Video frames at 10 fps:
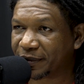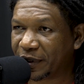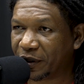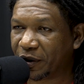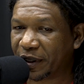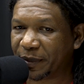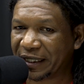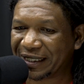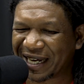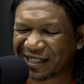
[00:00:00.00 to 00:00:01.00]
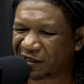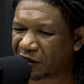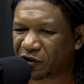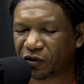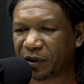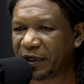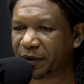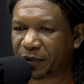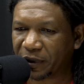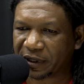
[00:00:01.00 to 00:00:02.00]
You know what I mean? That is extremely
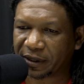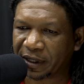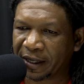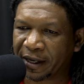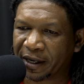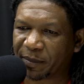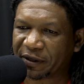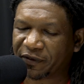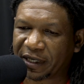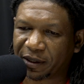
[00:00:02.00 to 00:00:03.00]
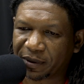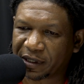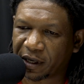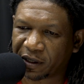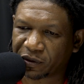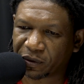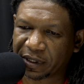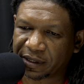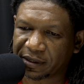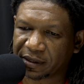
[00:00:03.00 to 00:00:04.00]
important. My father also
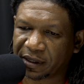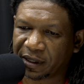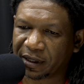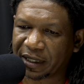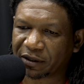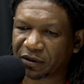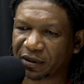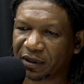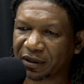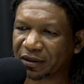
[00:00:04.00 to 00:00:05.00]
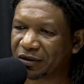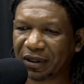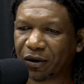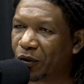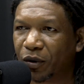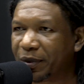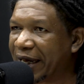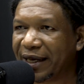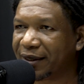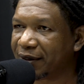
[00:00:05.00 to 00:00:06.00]
is not a home
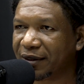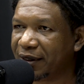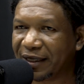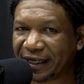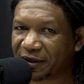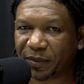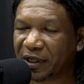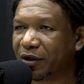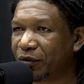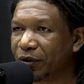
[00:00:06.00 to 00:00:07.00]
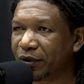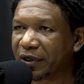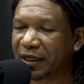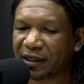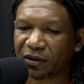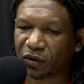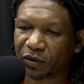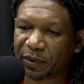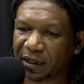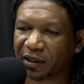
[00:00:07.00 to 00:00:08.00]
guy. He liked to be on the road, and he
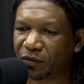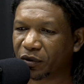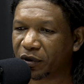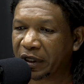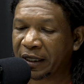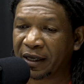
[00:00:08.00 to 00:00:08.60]
took me on the road.